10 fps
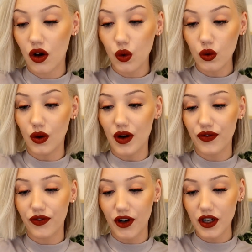Oh,
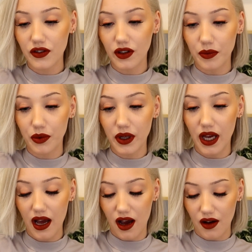first up we
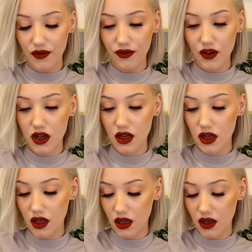have
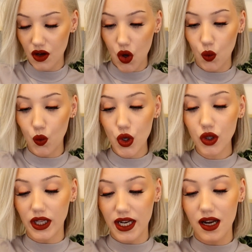
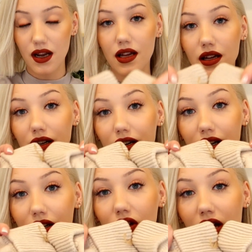woolen
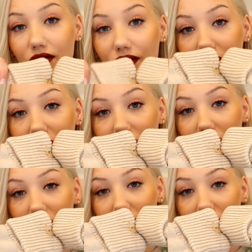gloves.